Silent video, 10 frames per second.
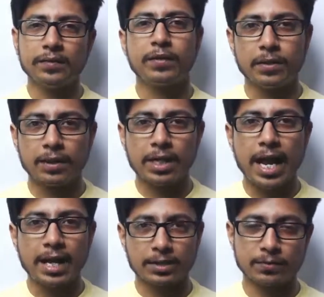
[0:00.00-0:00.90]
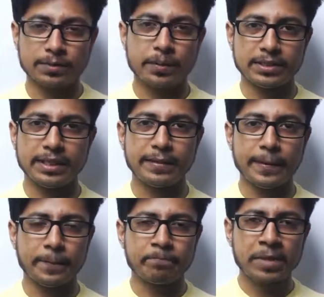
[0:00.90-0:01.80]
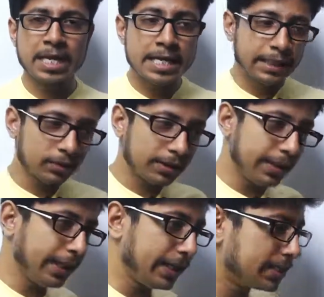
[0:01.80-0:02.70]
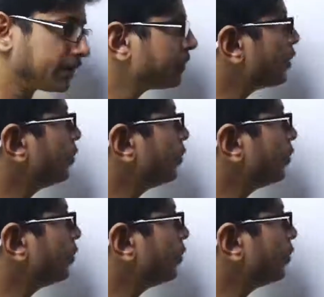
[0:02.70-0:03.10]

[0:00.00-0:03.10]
different atoms present there. Now, the thing is,